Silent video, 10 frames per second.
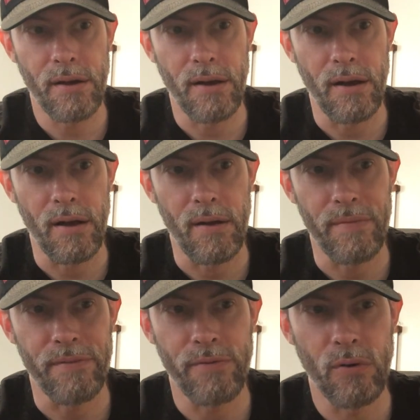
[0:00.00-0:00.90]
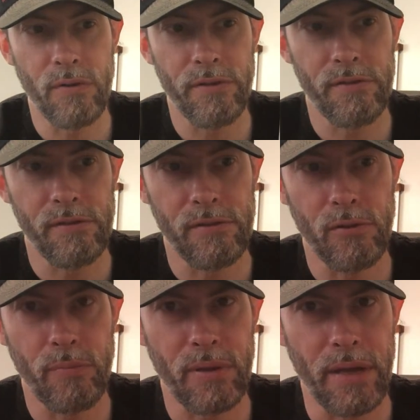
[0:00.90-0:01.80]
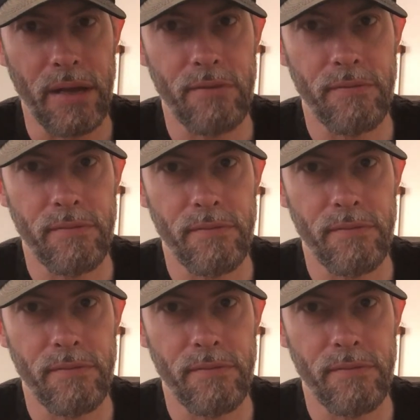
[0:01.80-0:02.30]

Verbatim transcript: Um, the vocalist is a little plain